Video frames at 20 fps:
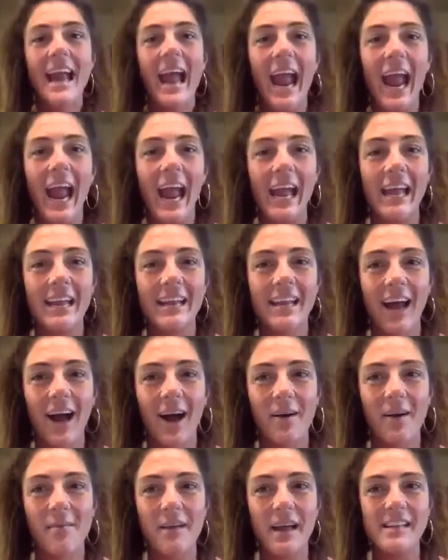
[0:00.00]

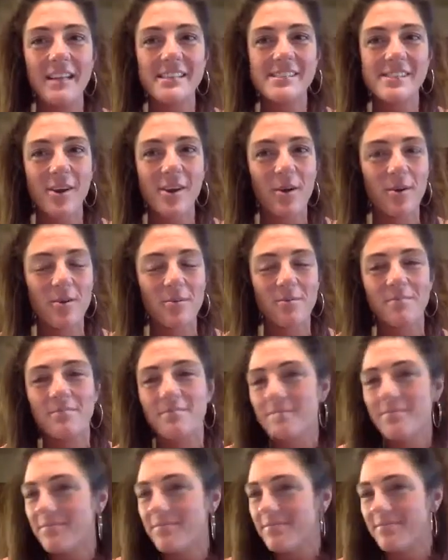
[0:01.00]
And so
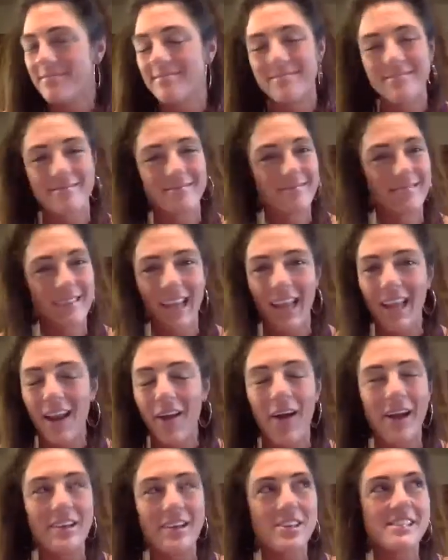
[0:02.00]

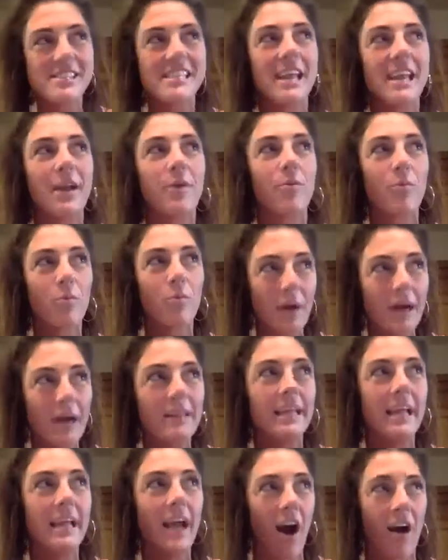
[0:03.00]
I just think
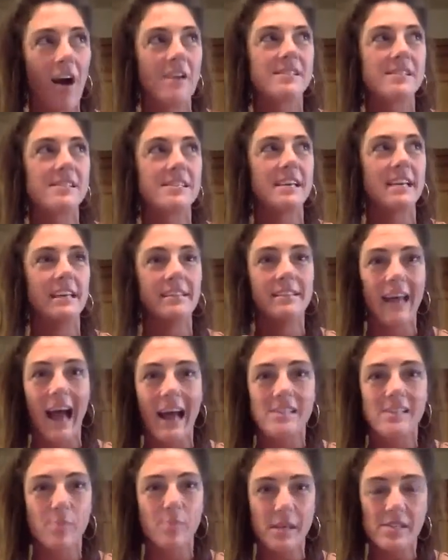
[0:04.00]
really honestly,
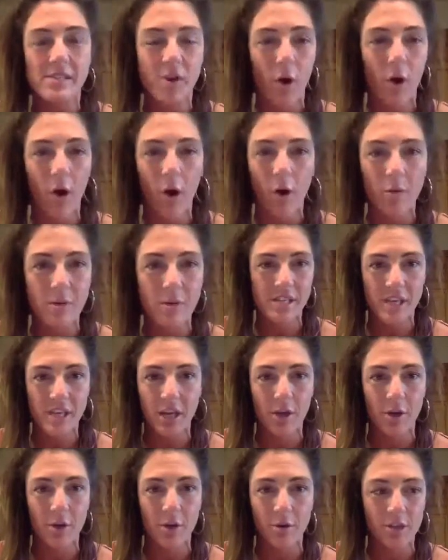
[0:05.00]
last week's call
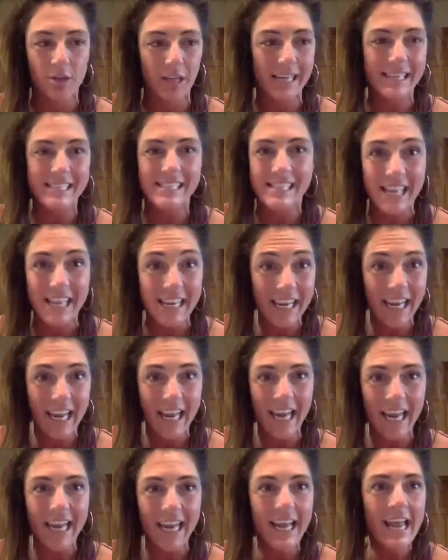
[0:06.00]
huge. Like
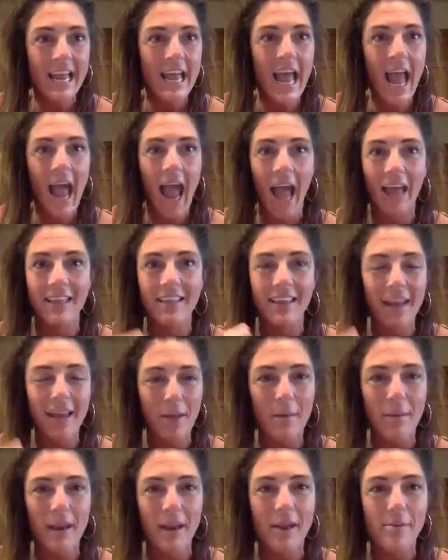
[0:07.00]
Sydney and then
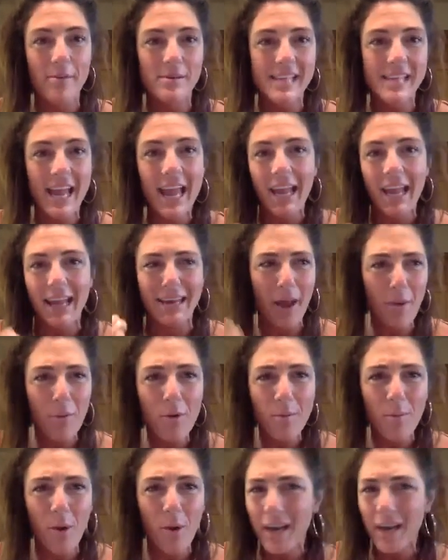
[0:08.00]
him, and he was saying
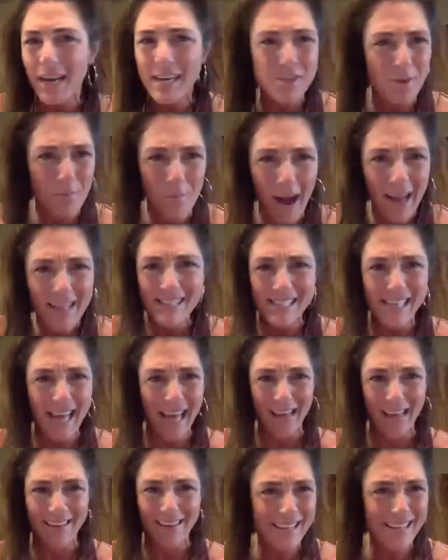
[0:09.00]
network marketing is your
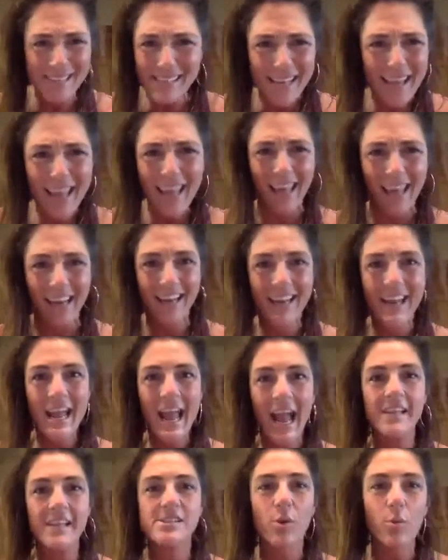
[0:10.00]
mindset. That's it.
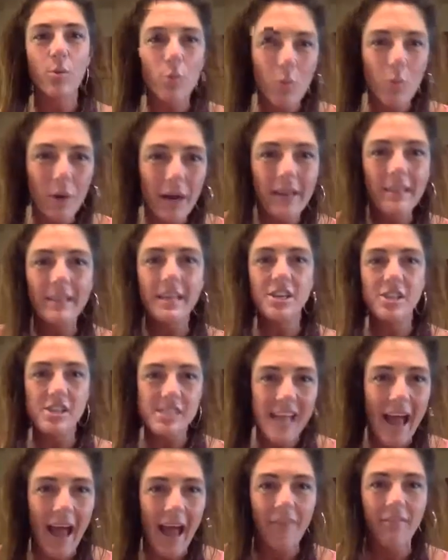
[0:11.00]
And so really
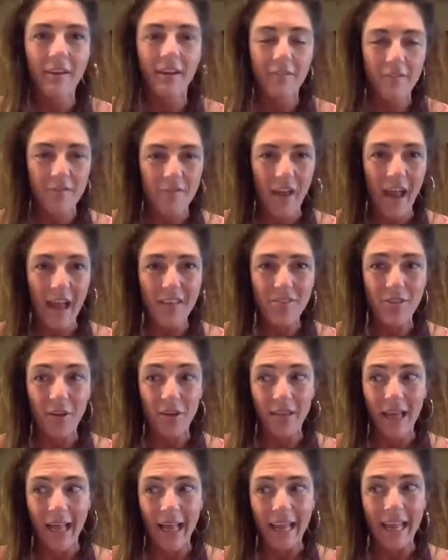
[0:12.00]
just having faith
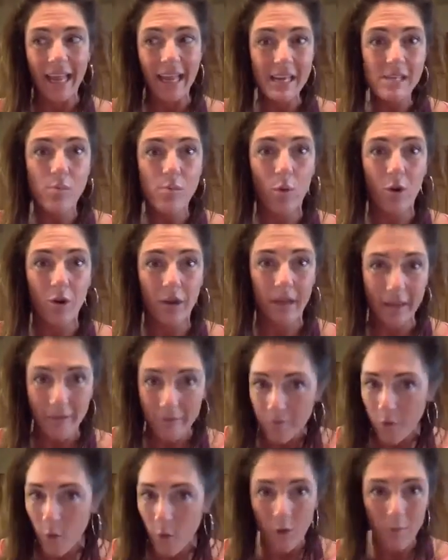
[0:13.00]
that like it is working
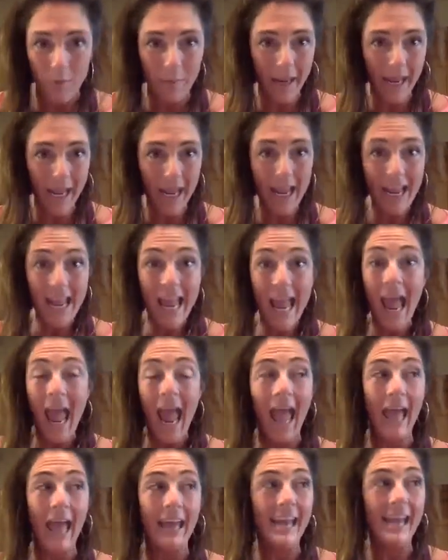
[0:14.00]
for me.
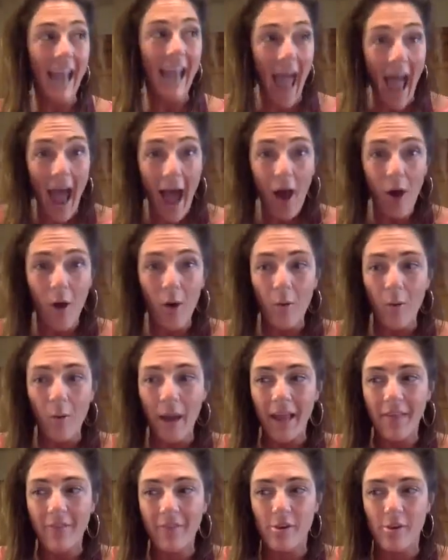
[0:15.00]
And now
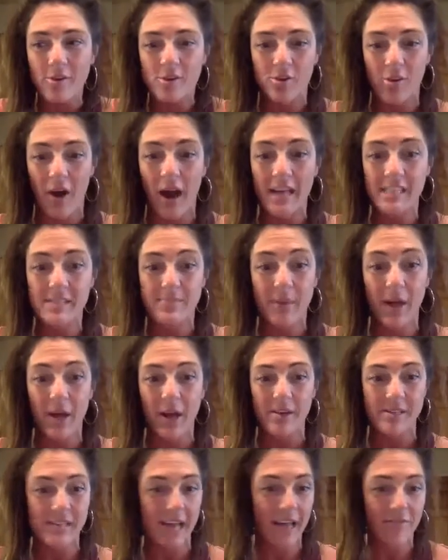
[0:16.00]
in those dry
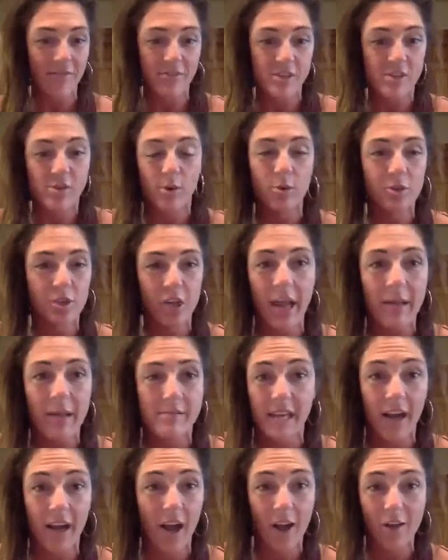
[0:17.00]
spells, I've just told James
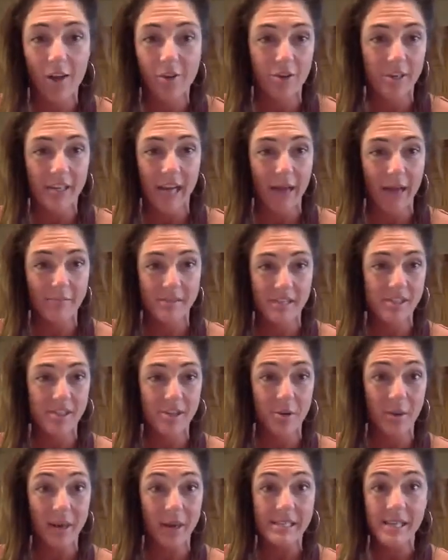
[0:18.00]
like 100 times in
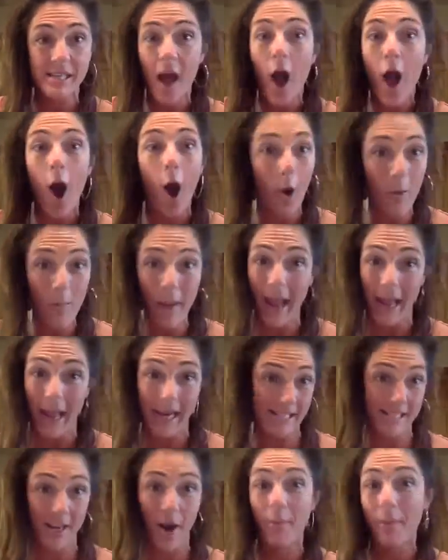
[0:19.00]
2 weeks, oh man,
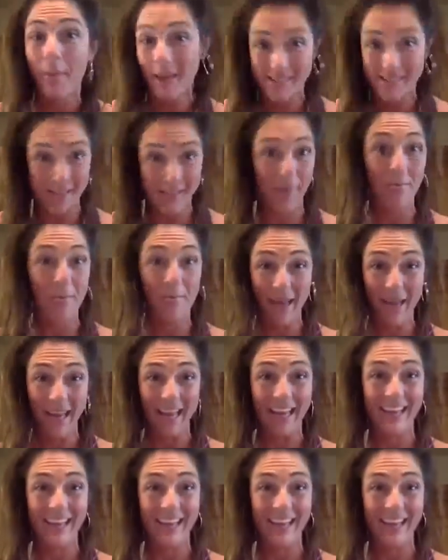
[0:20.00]
it's coming big.